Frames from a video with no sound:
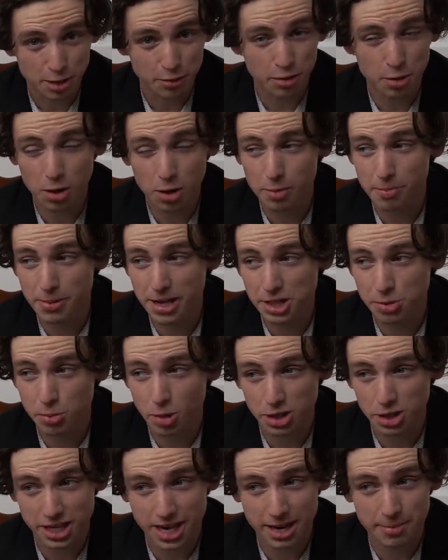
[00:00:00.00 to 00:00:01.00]
So if you want to
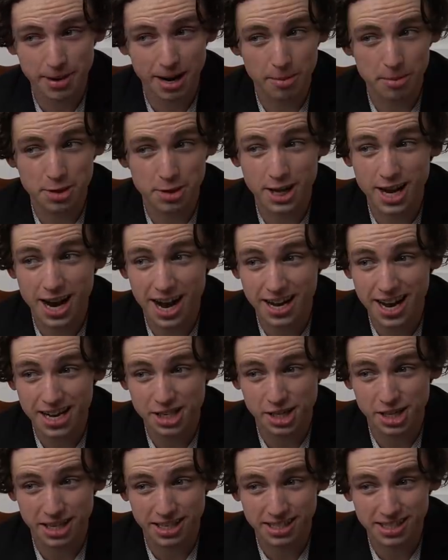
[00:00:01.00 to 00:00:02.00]
binge-watch Keeping Up with the
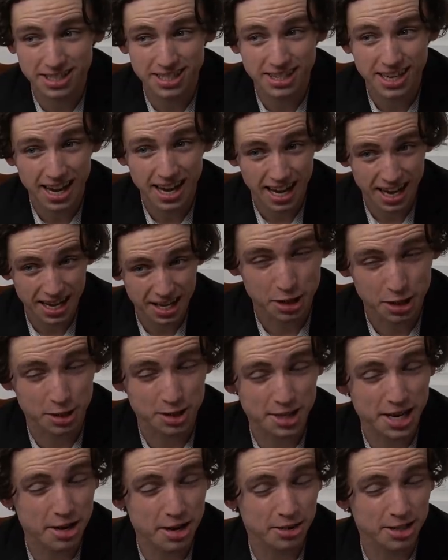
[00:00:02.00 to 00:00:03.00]
Kardashians,
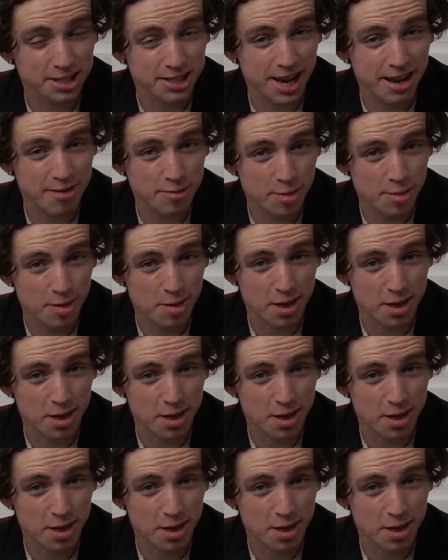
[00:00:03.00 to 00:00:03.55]
your secret's safe with